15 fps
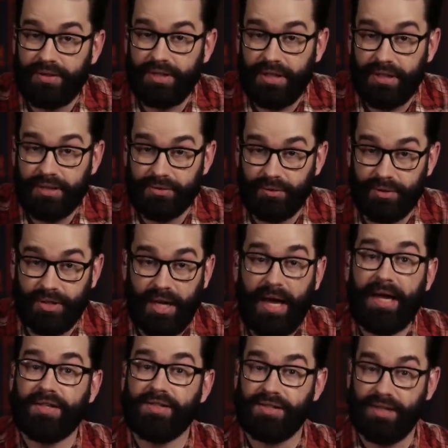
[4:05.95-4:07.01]
fatigues in order
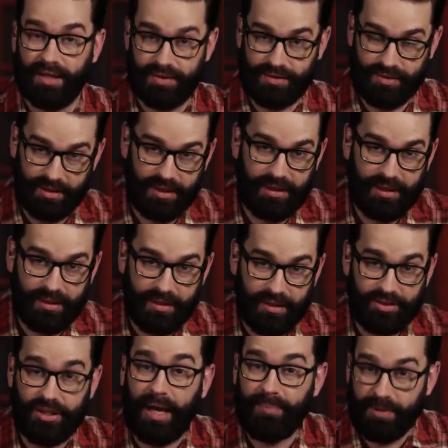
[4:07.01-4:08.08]
to access
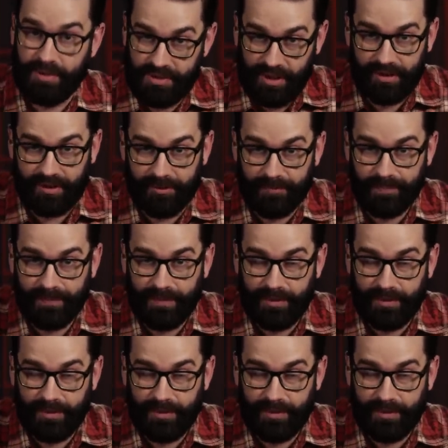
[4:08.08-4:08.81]
a shopping center